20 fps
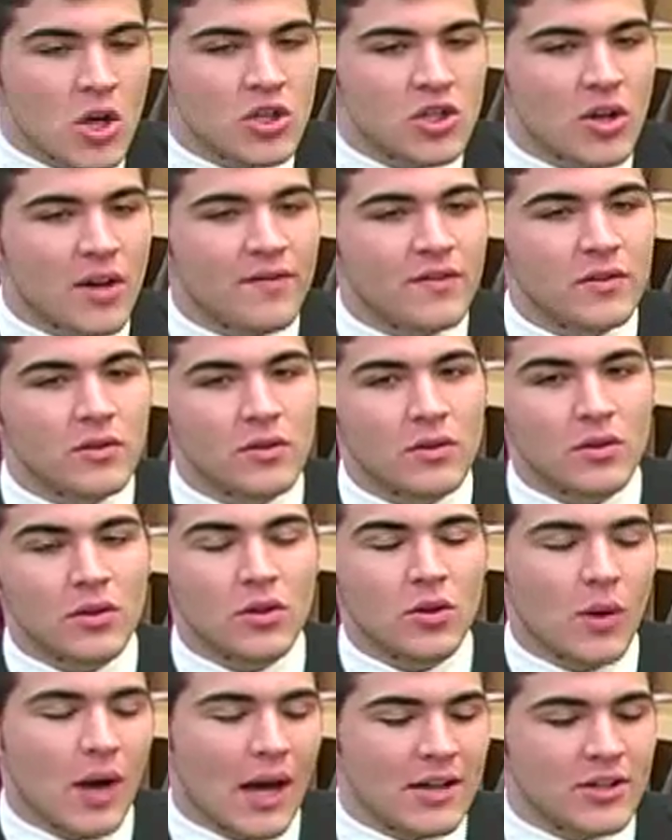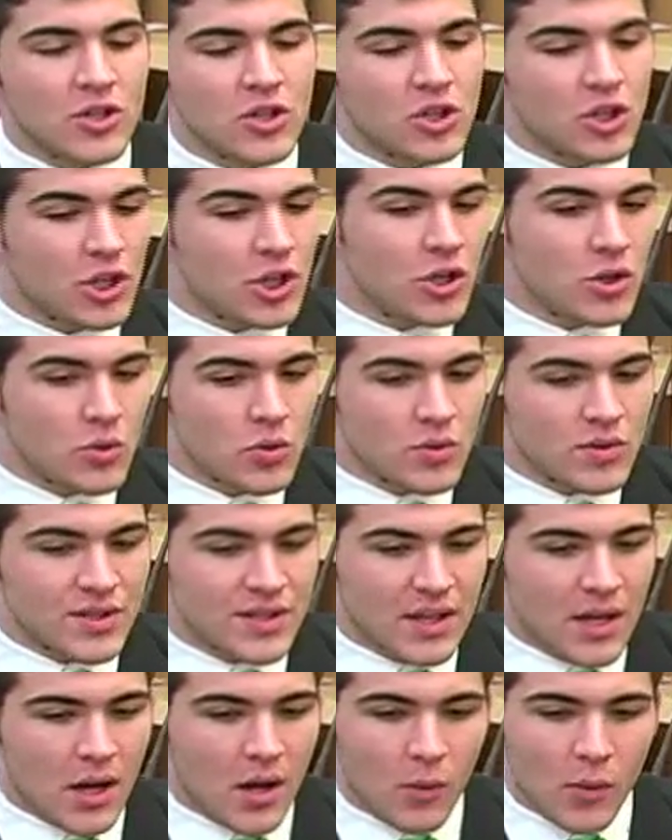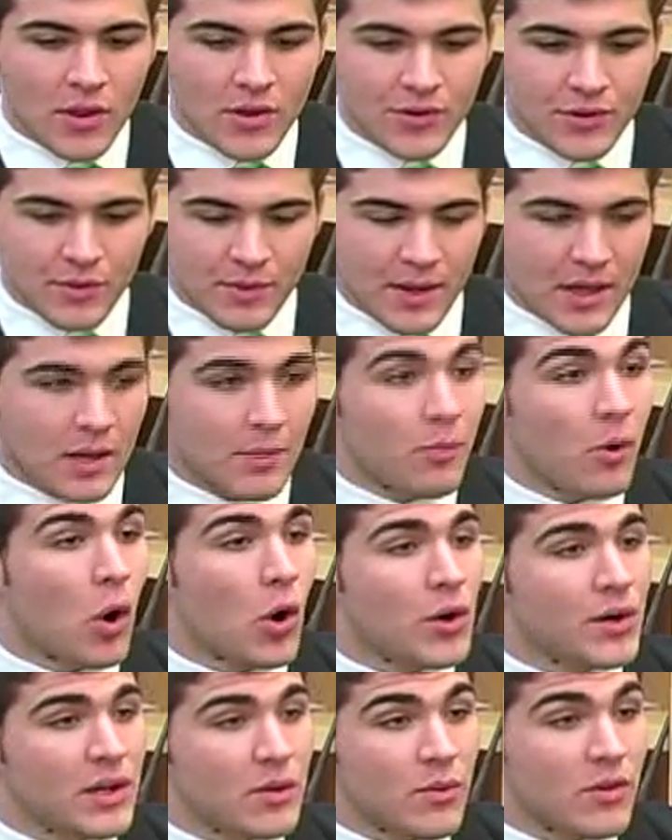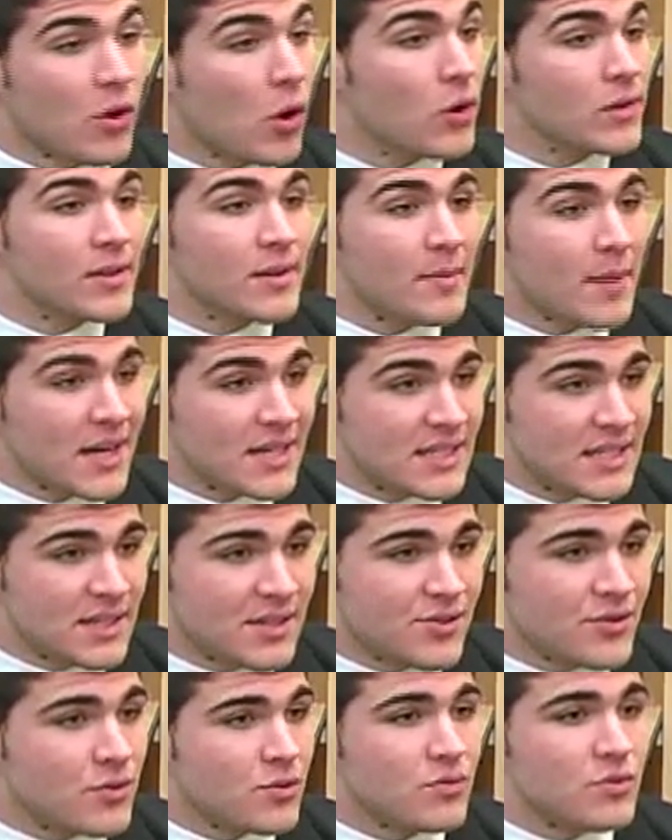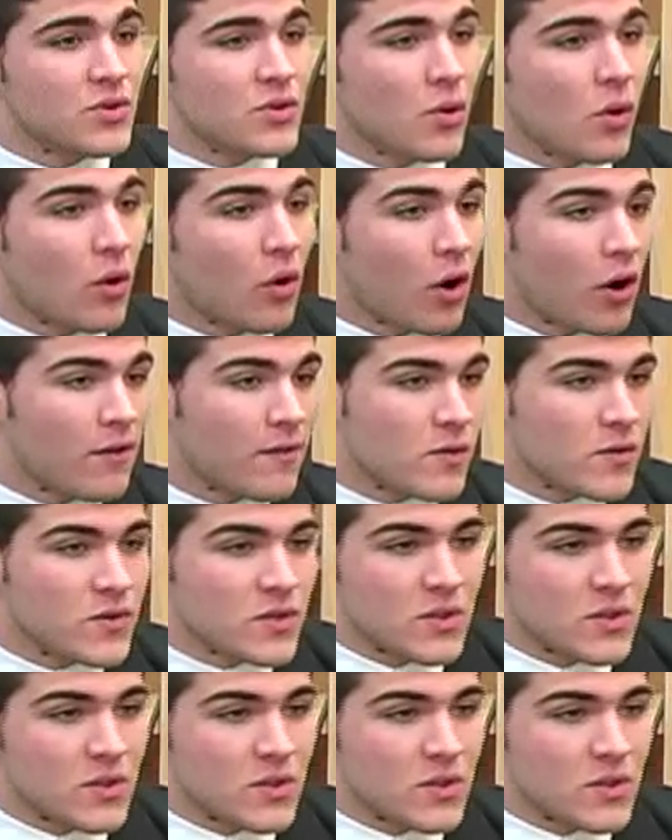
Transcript: So if you had to choose whether to be at a party with all MIT students or all Harvard